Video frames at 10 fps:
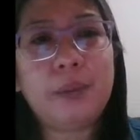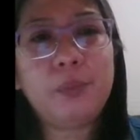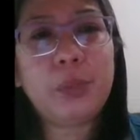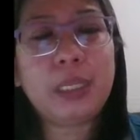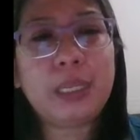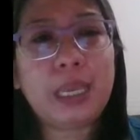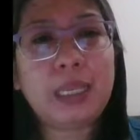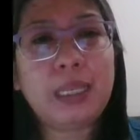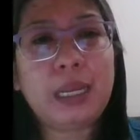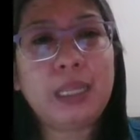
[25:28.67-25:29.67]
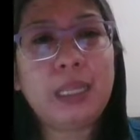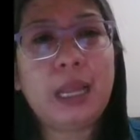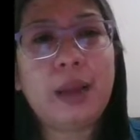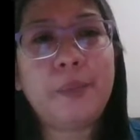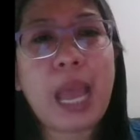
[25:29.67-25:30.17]
we said that
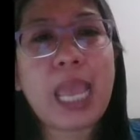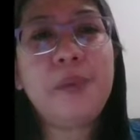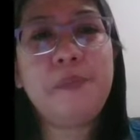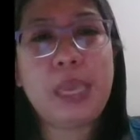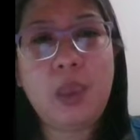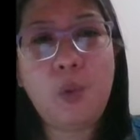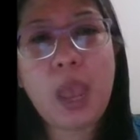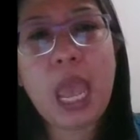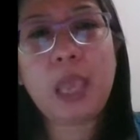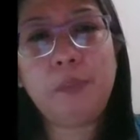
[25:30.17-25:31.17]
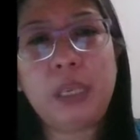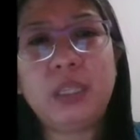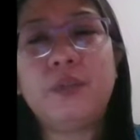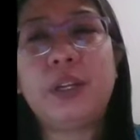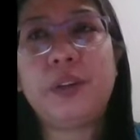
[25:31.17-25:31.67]
why IB
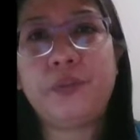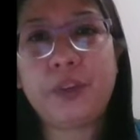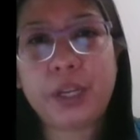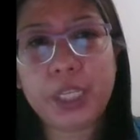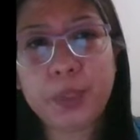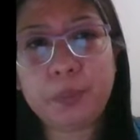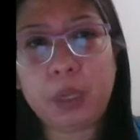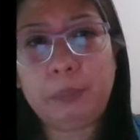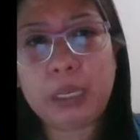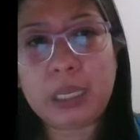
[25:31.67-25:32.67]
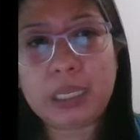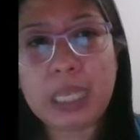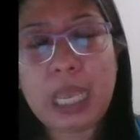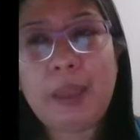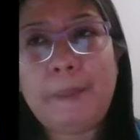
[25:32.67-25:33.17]
is very, very small,
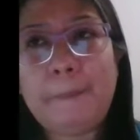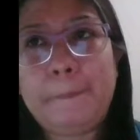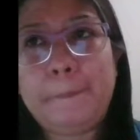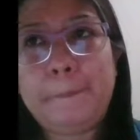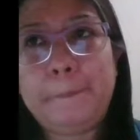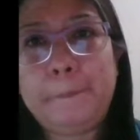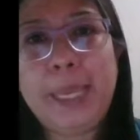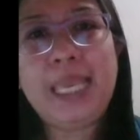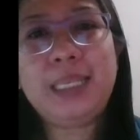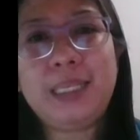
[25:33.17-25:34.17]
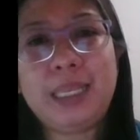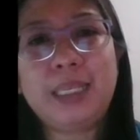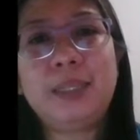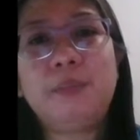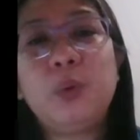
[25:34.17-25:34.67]
because base
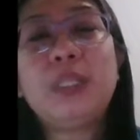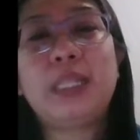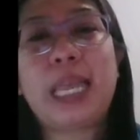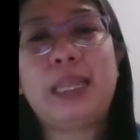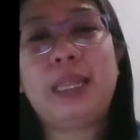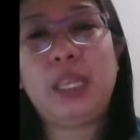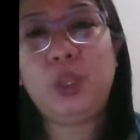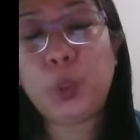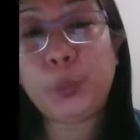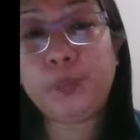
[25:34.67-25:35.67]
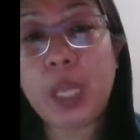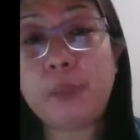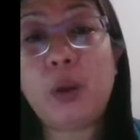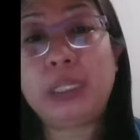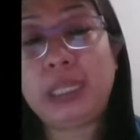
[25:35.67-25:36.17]
is the most lightly doped
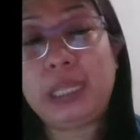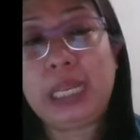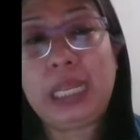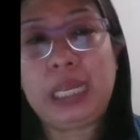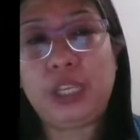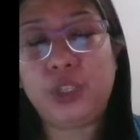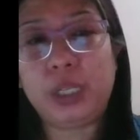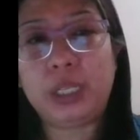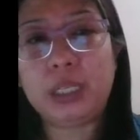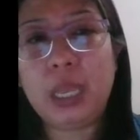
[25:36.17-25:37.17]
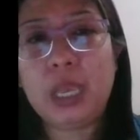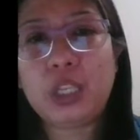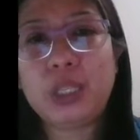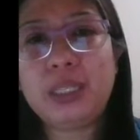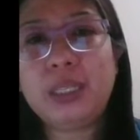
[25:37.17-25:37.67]
among the three regions.
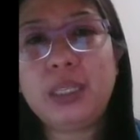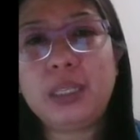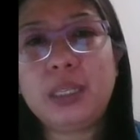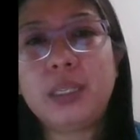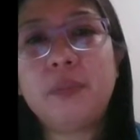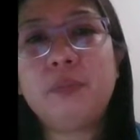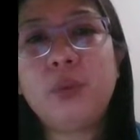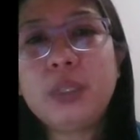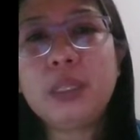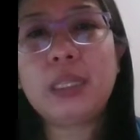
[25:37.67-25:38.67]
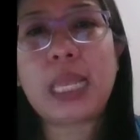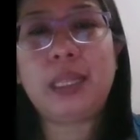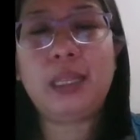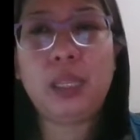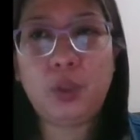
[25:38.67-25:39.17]
So since it is the most
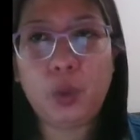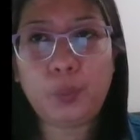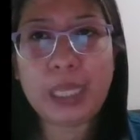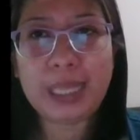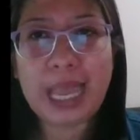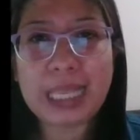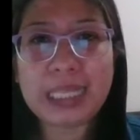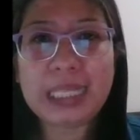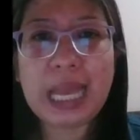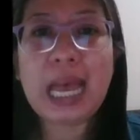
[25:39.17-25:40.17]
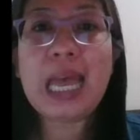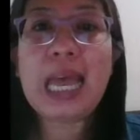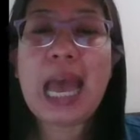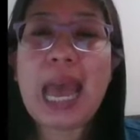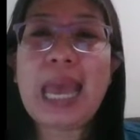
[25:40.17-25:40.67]
lightly doped, it has the
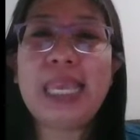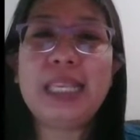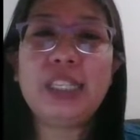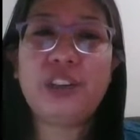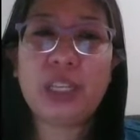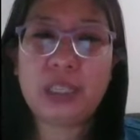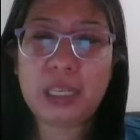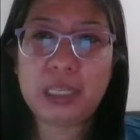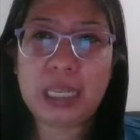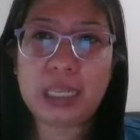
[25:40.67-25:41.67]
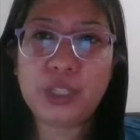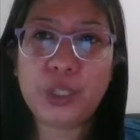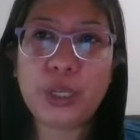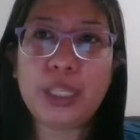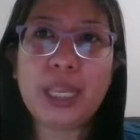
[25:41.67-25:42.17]
highest resistance.
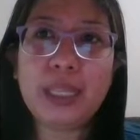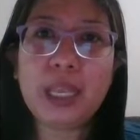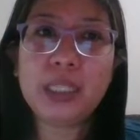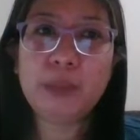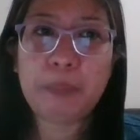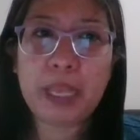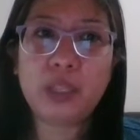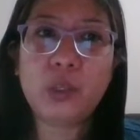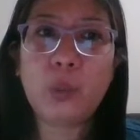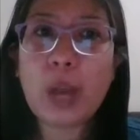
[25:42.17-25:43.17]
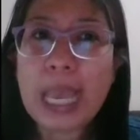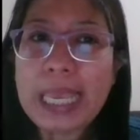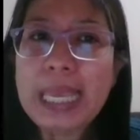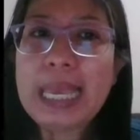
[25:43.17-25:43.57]
So that explains why